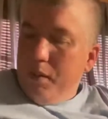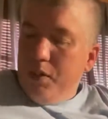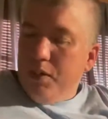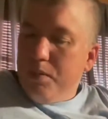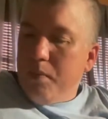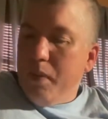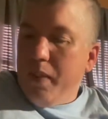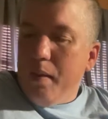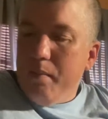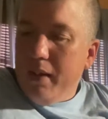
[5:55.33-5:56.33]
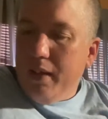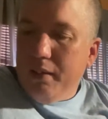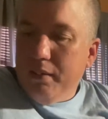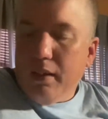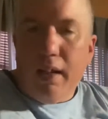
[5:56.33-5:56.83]
just put them
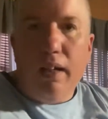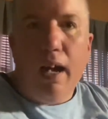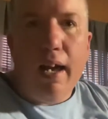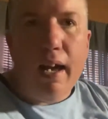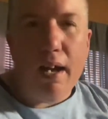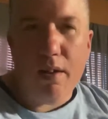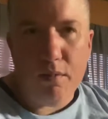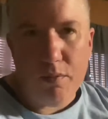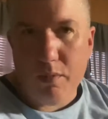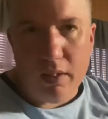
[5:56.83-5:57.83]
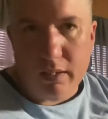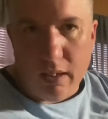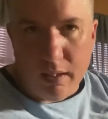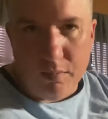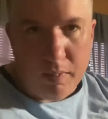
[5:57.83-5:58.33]
in, like, I have a
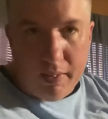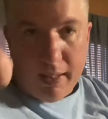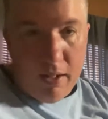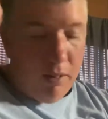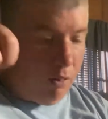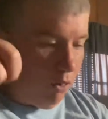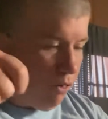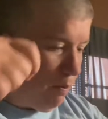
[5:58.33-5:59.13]
ton of, like, the carry grocery